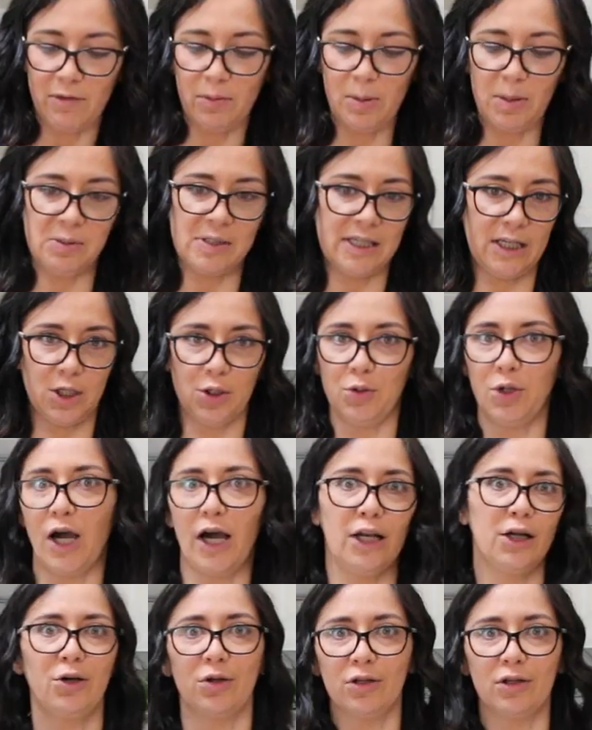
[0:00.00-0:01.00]
Everybody was like, you
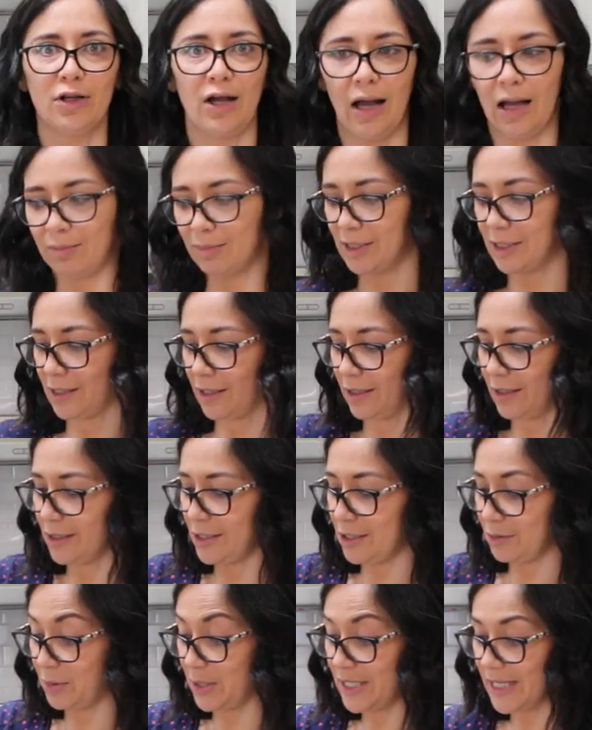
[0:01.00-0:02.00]
gotta go to The Commissary.
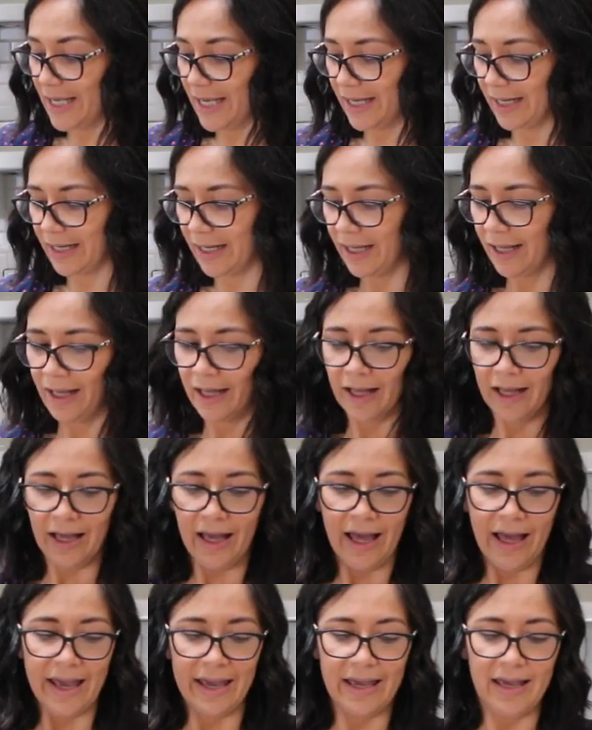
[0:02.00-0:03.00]
So we did.
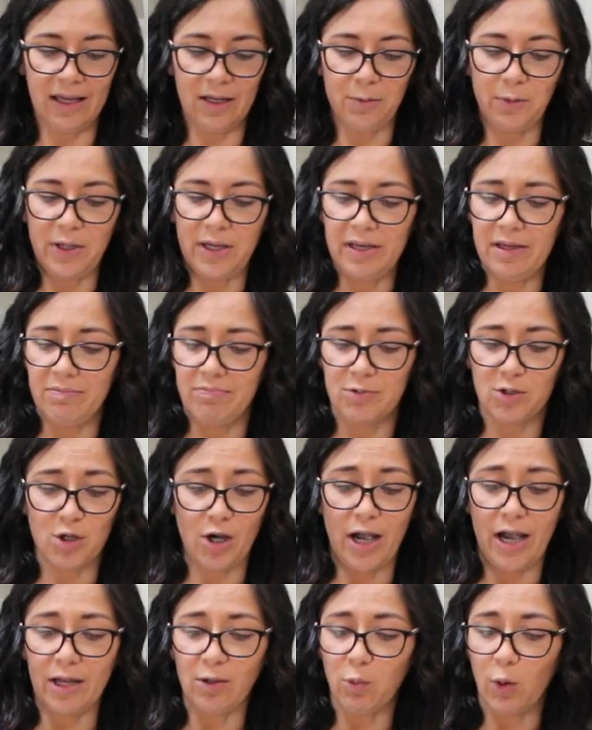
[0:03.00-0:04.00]
And we
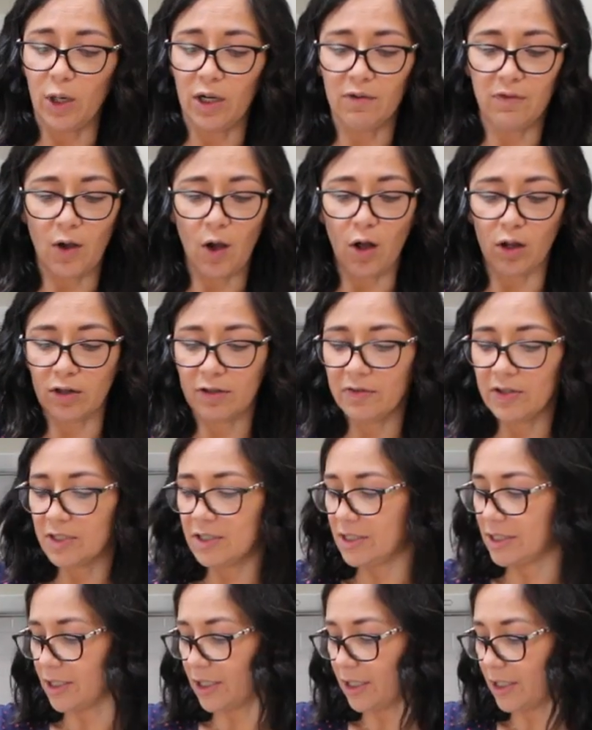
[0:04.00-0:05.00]
tried one of all of the
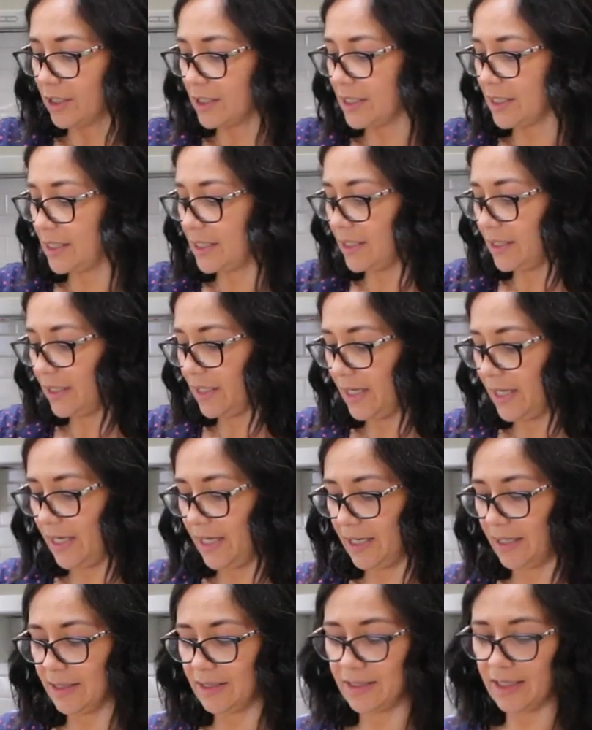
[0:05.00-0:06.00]
desserts,
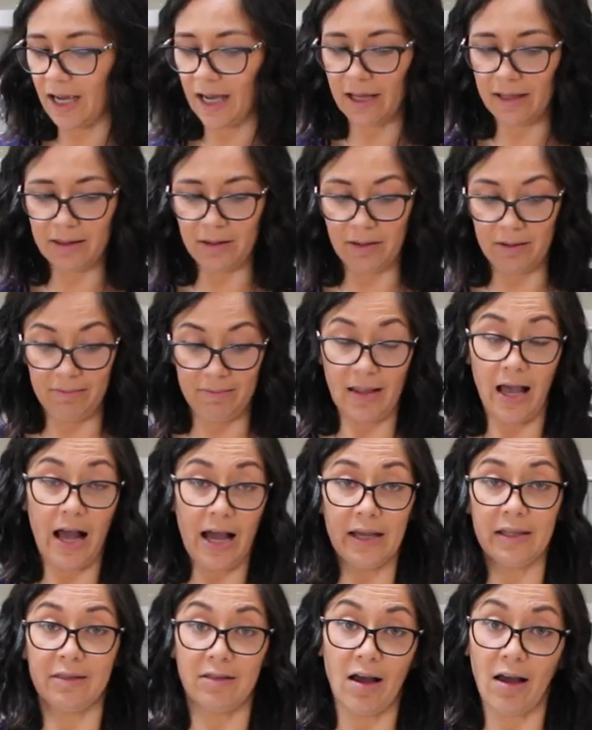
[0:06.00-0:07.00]
and
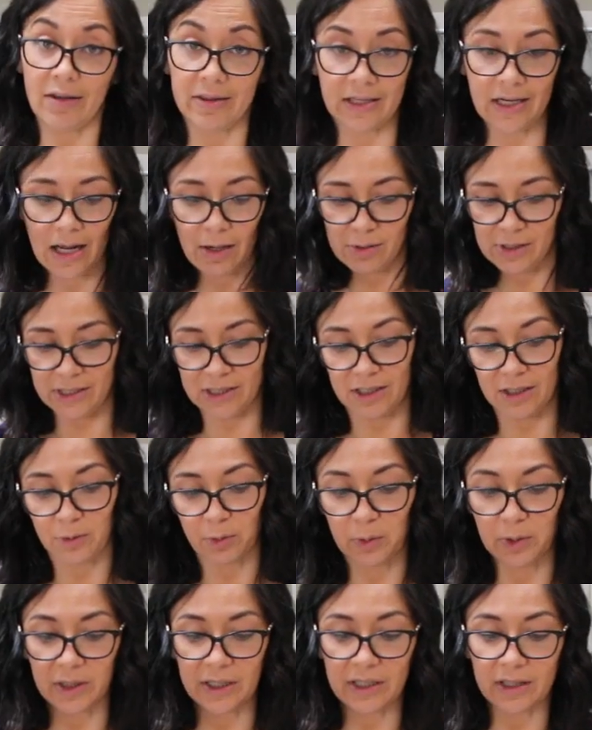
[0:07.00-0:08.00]
I thought that I was gonna
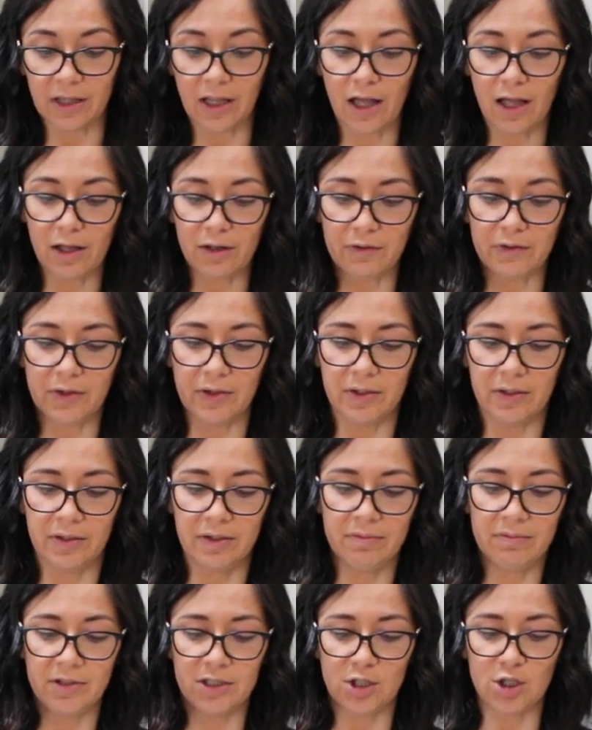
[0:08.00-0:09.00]
really love
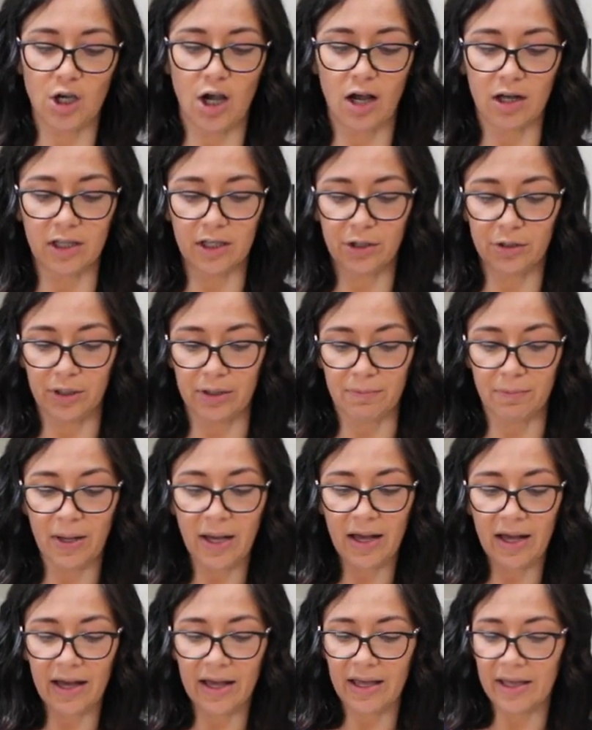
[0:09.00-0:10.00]
the chocolate cream
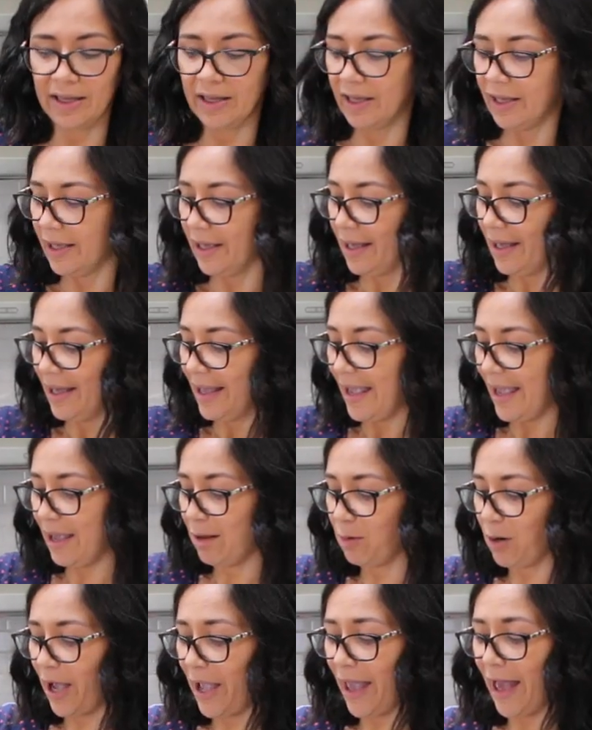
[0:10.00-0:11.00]
pie.
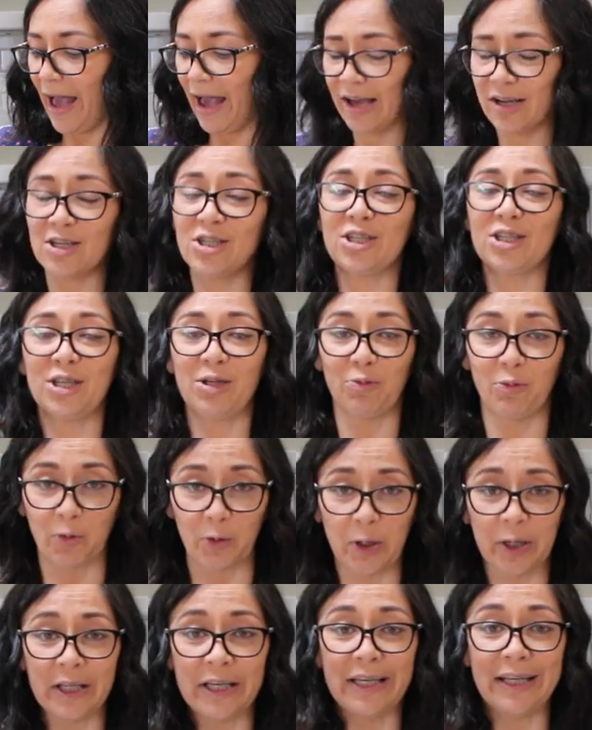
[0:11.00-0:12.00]
And I actually
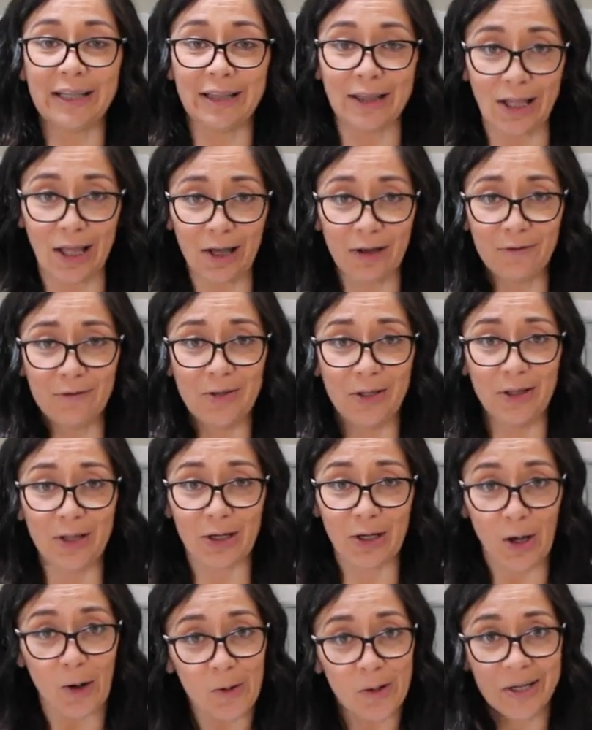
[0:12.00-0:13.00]
really loved the
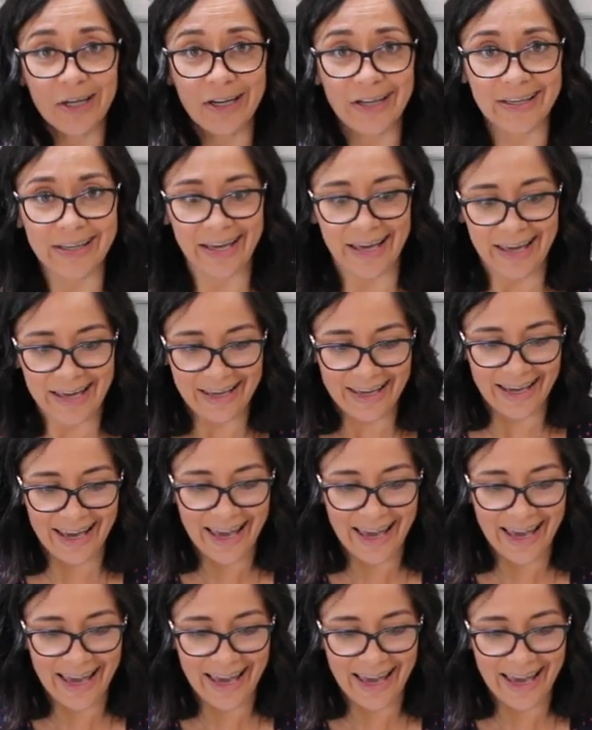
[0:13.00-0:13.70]
coconut cake.